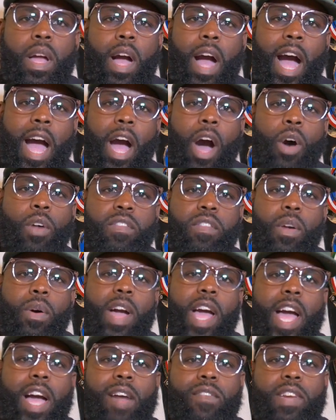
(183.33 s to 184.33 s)
I also
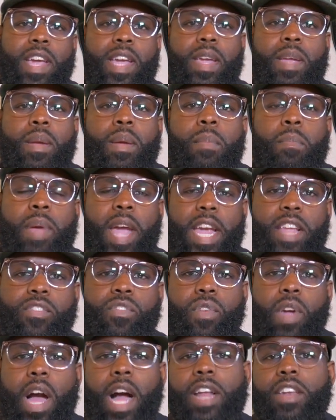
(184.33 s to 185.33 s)
have a
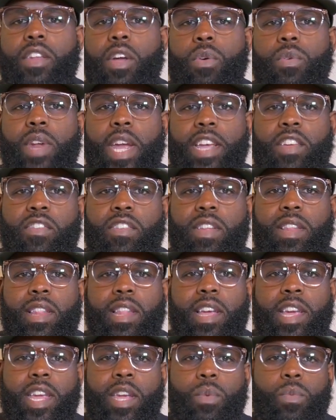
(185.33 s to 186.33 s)
Patreon donation
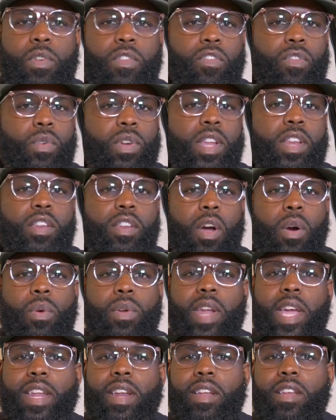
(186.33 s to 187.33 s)
link, which you can
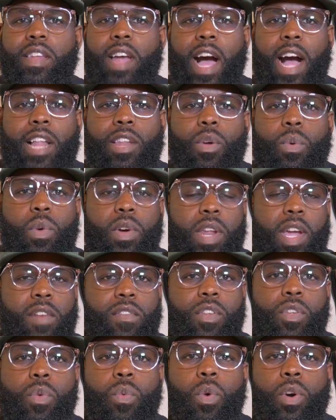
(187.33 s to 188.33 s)
donate $1,
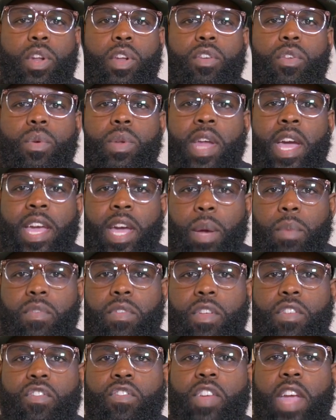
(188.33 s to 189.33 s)
whatever you want to do that helps
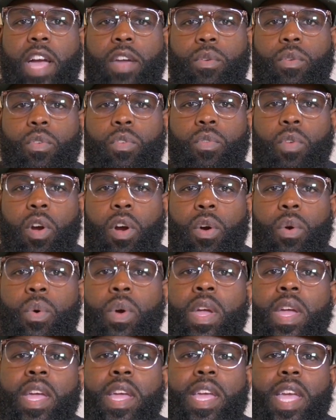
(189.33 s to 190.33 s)
this channel grow
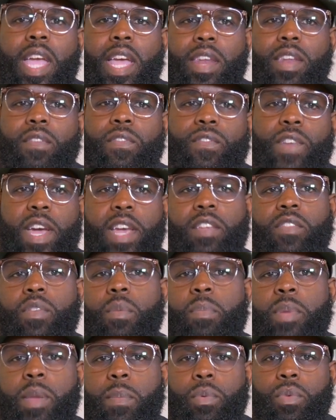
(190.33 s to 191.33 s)
in the face
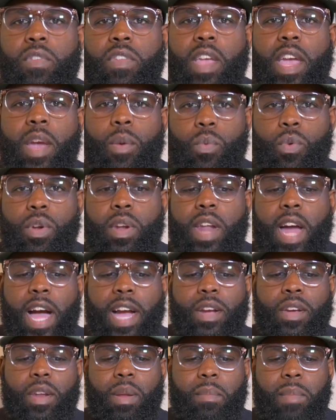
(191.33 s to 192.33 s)
of people saying we're
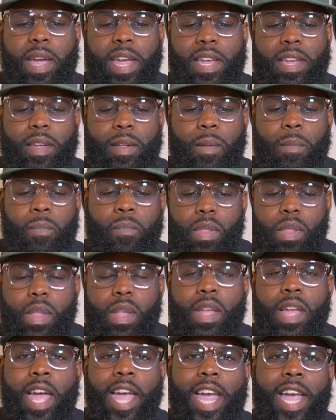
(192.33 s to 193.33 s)
not going to make it.
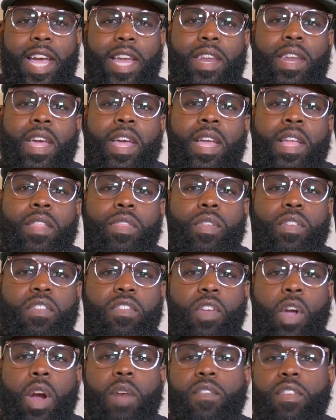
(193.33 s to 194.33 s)
And the
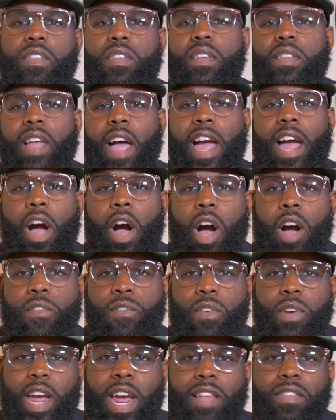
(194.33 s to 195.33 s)
services I
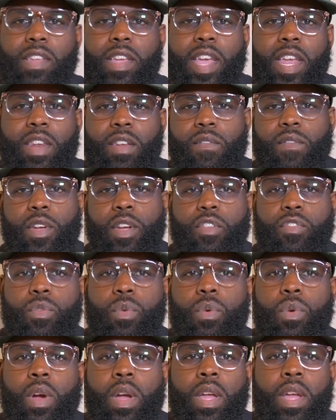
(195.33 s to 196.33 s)
offer as an
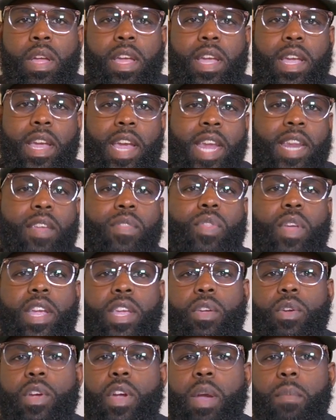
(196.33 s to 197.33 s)
individual,
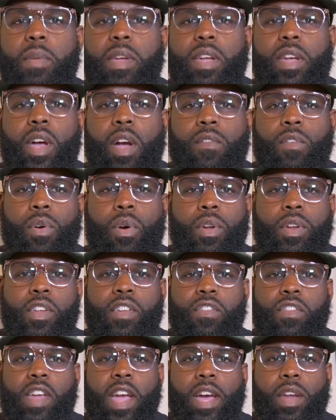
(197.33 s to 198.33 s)
anything you hear me cover on
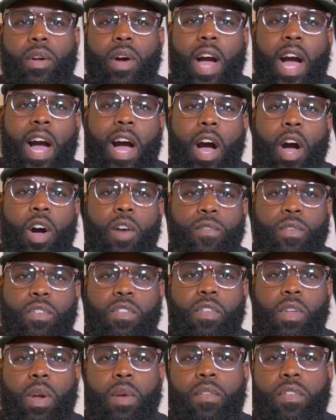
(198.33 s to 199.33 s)
this channel, I offer
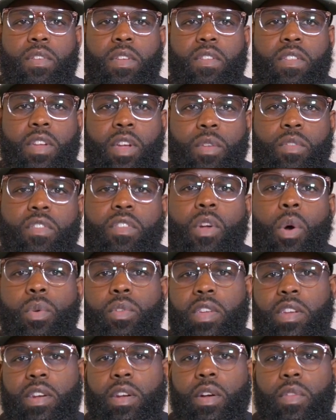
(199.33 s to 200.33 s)
services
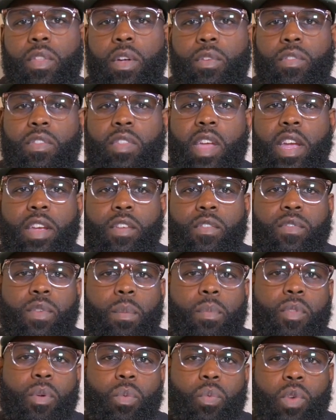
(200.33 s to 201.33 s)
consulting on those things,
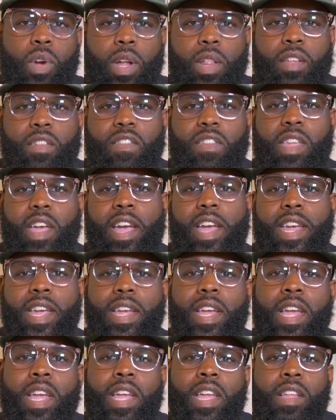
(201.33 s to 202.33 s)
from the real
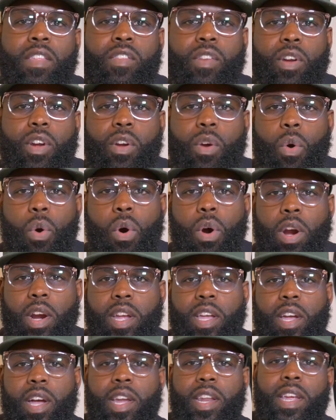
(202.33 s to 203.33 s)
estate to cord
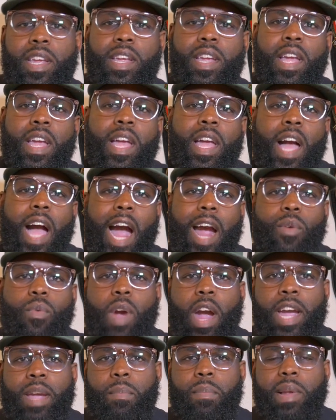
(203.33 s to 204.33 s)
cutting. I
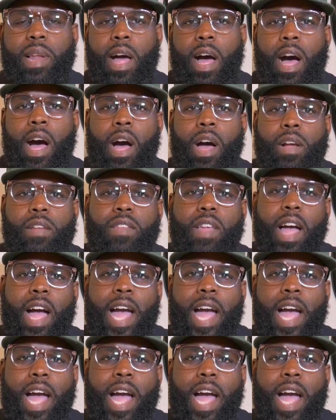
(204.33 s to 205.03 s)
write blogs.